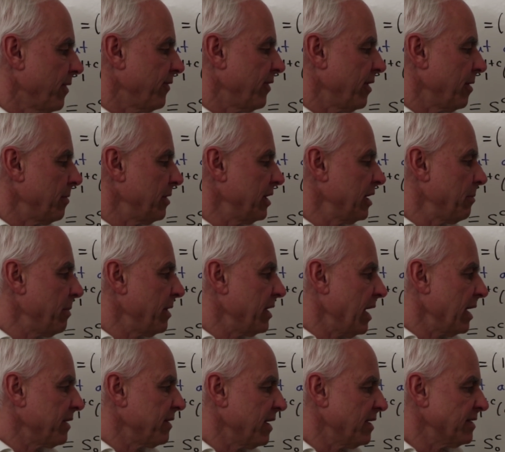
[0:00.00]
So a little bit
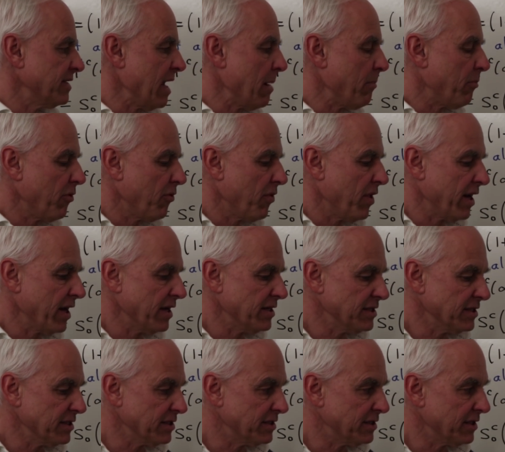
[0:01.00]
like the example that I
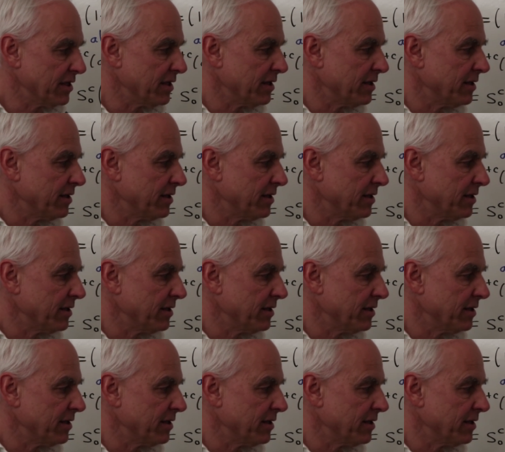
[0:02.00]
did